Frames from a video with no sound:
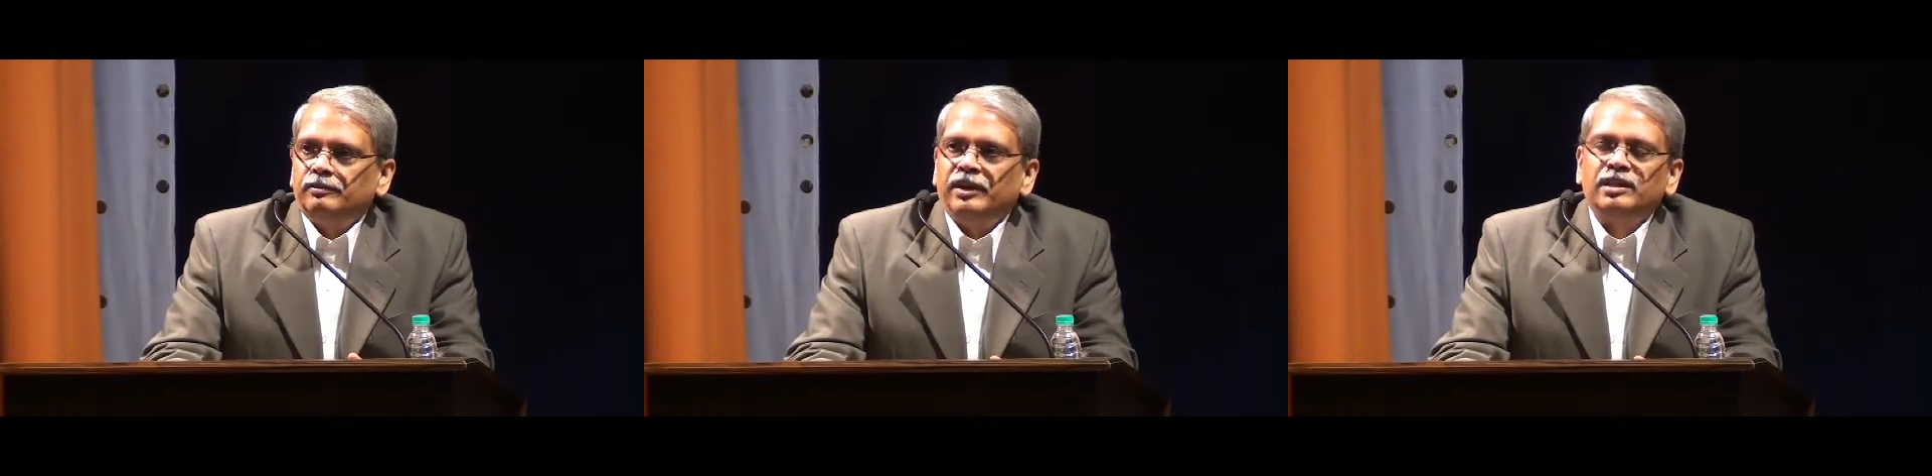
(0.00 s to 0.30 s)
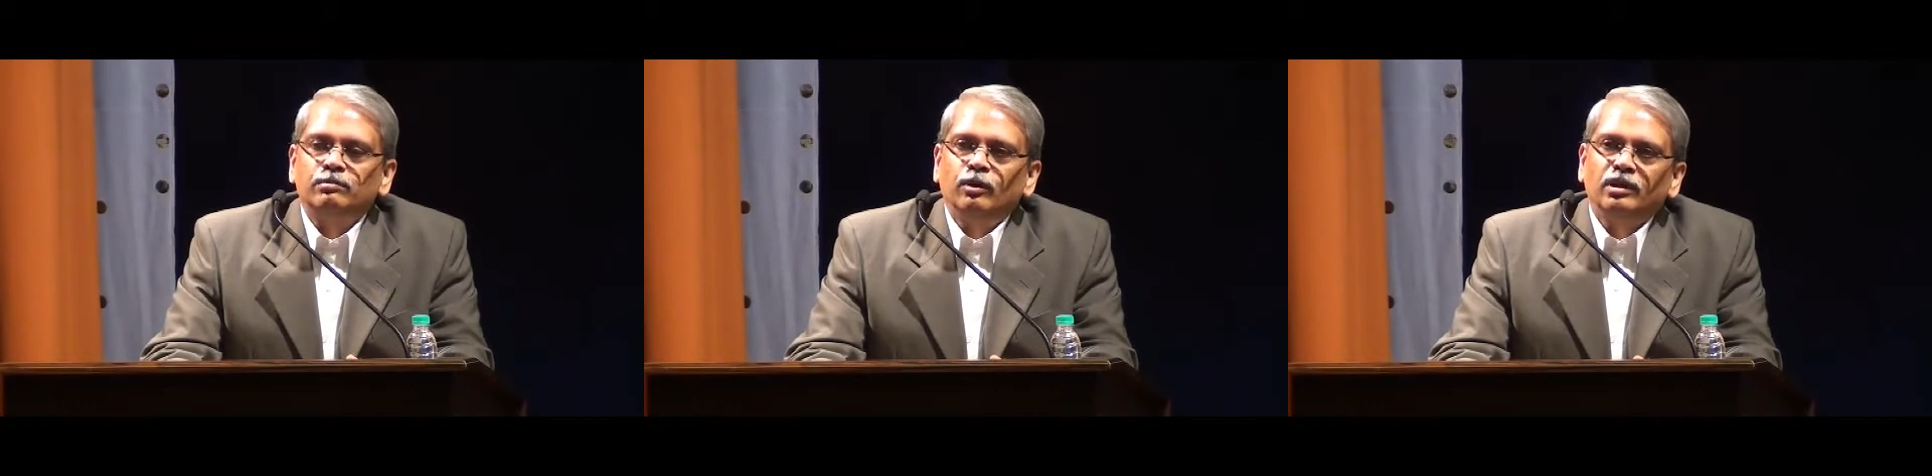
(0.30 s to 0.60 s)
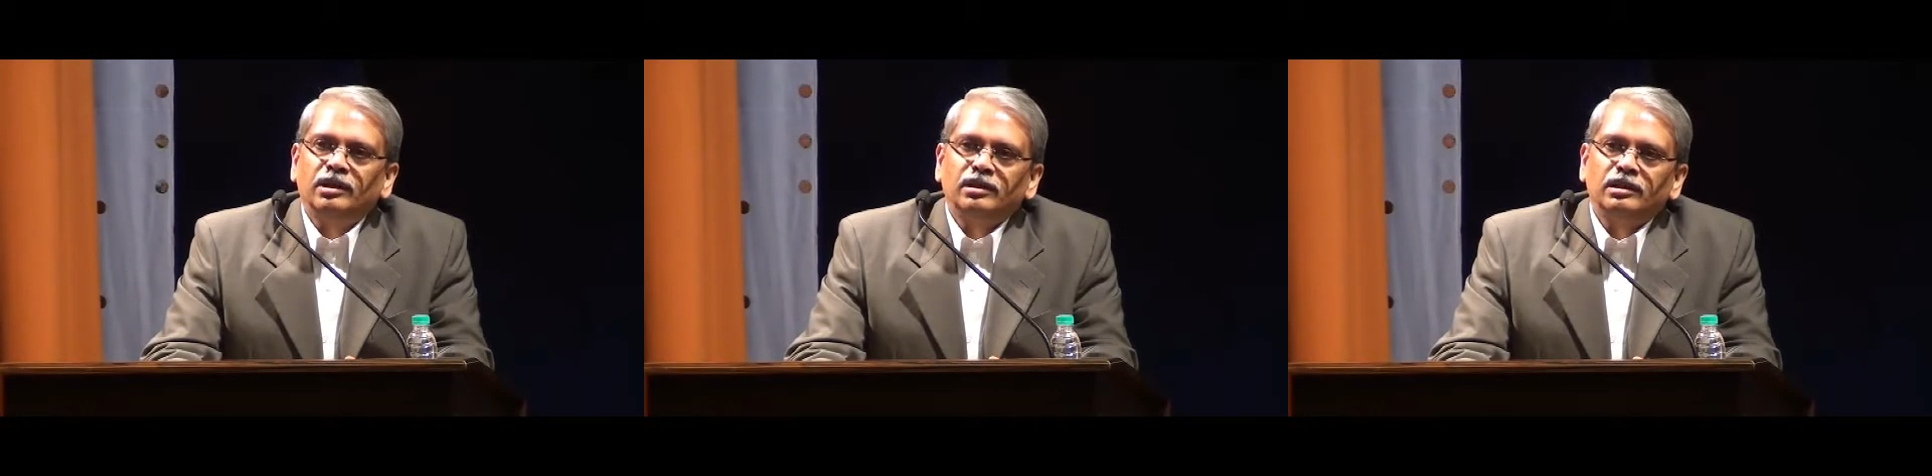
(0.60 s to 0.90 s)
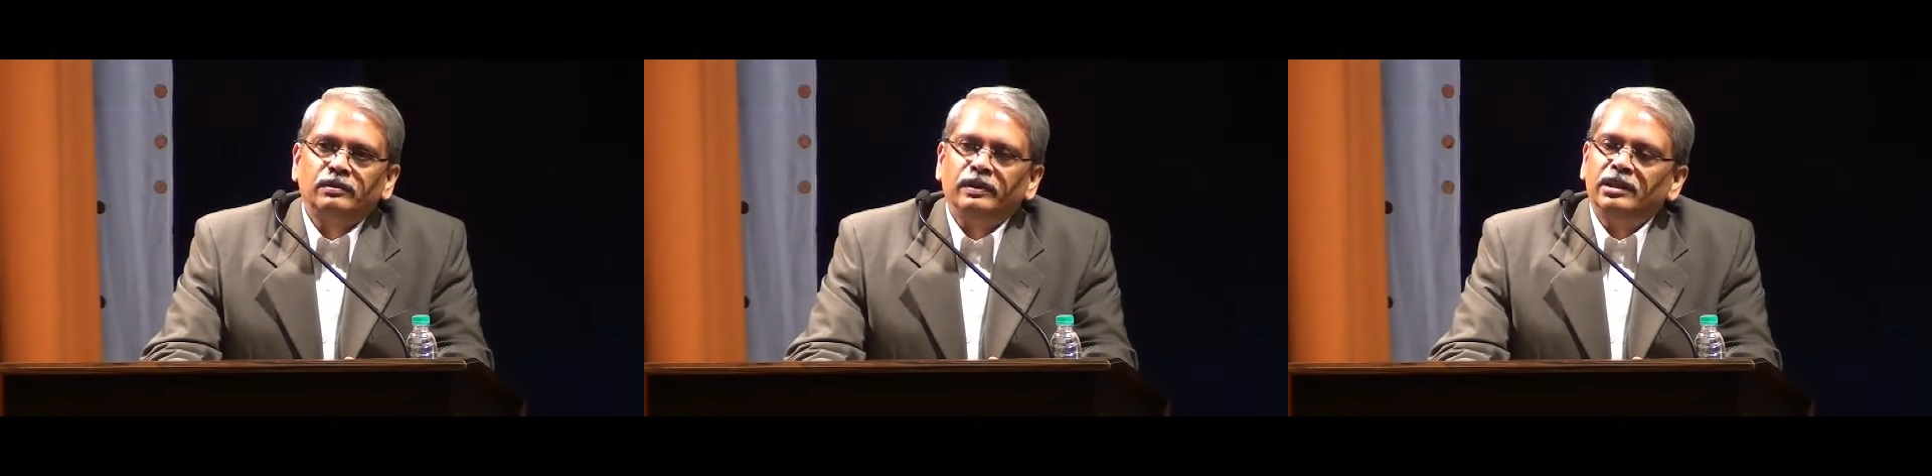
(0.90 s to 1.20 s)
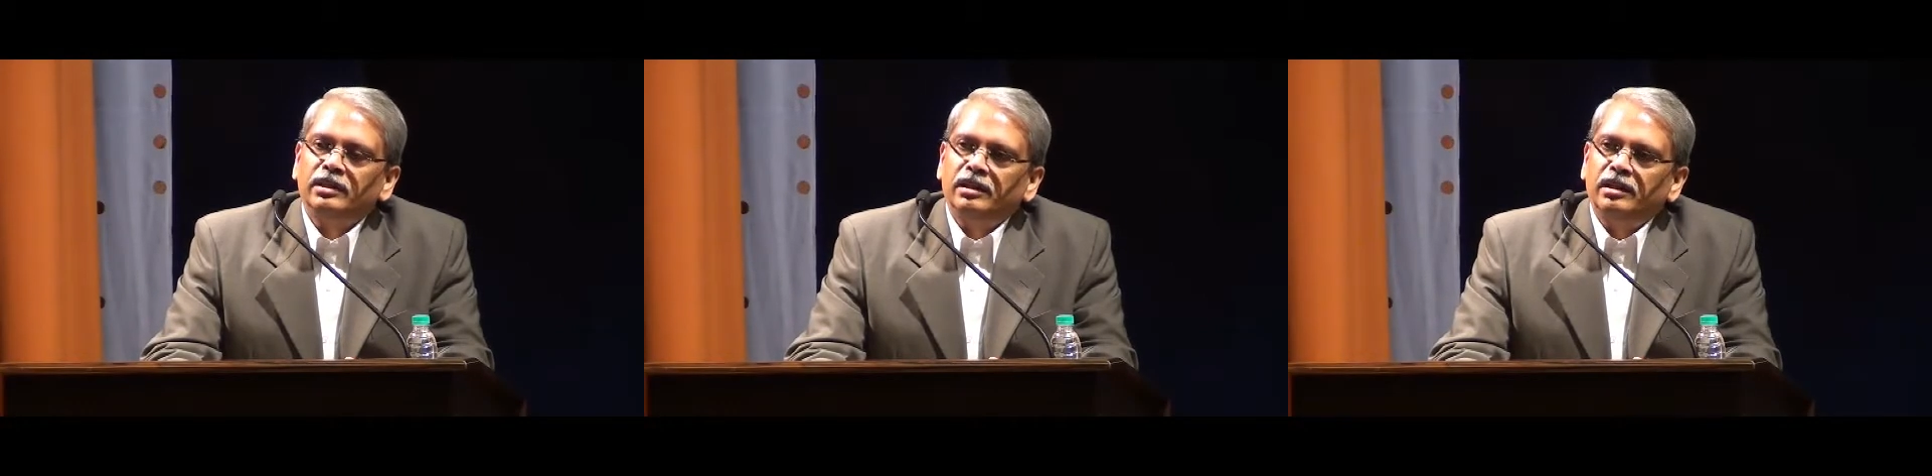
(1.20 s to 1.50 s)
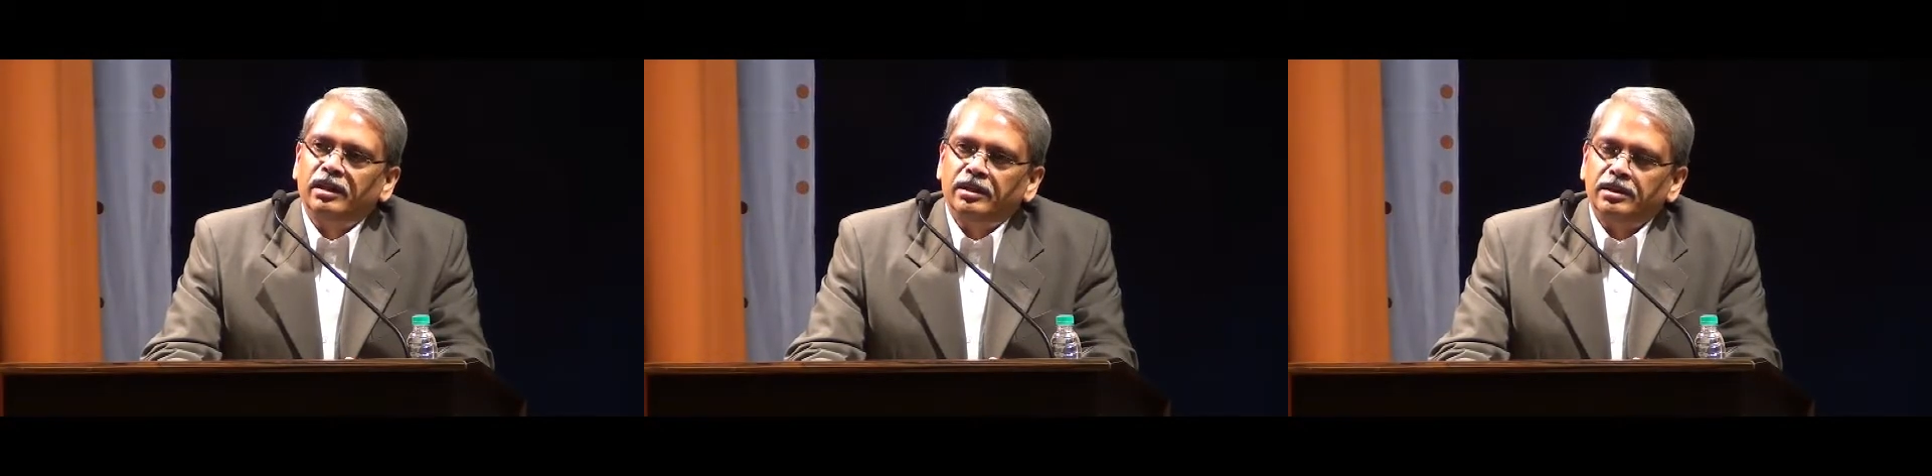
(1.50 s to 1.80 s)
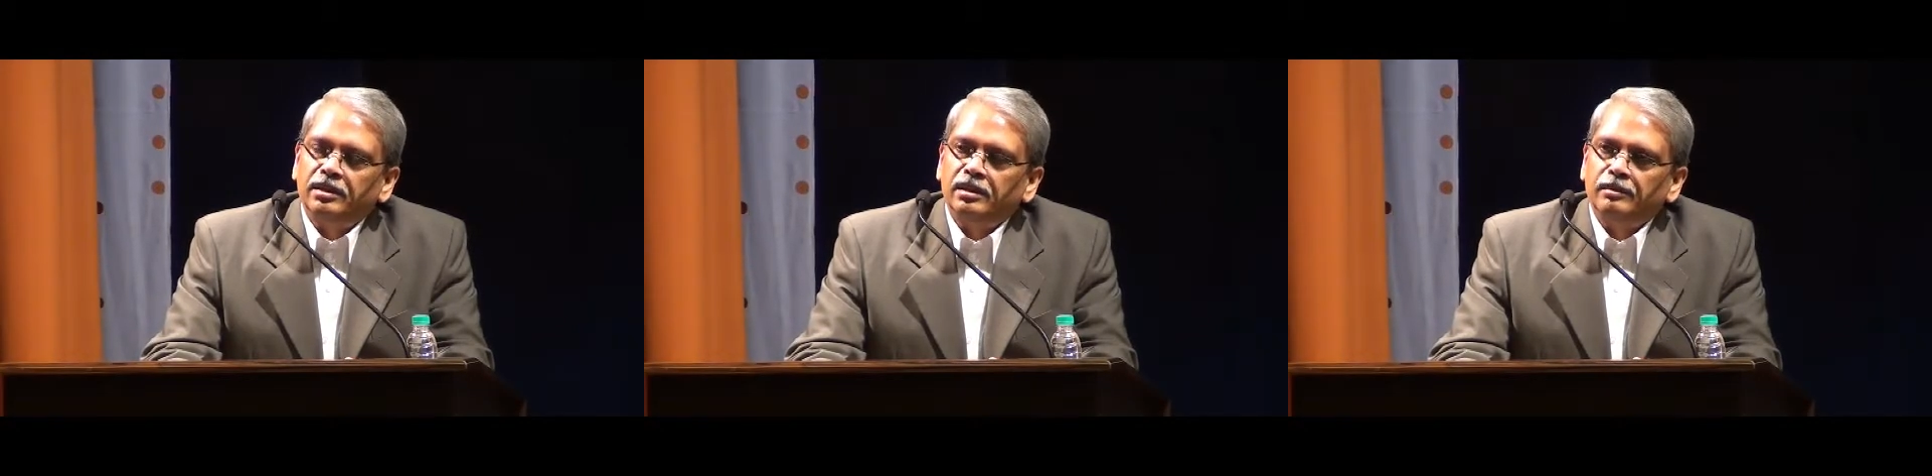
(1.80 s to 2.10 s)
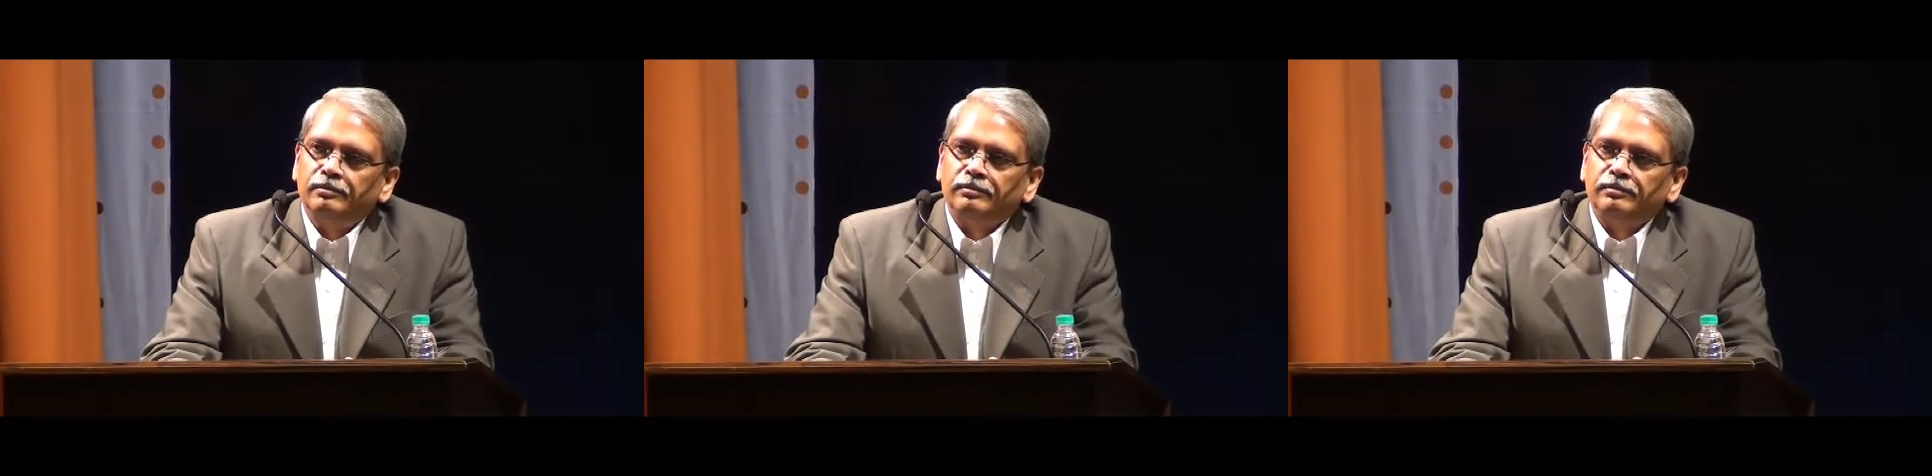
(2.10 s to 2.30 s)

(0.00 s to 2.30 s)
Facebook, Twitter, etc.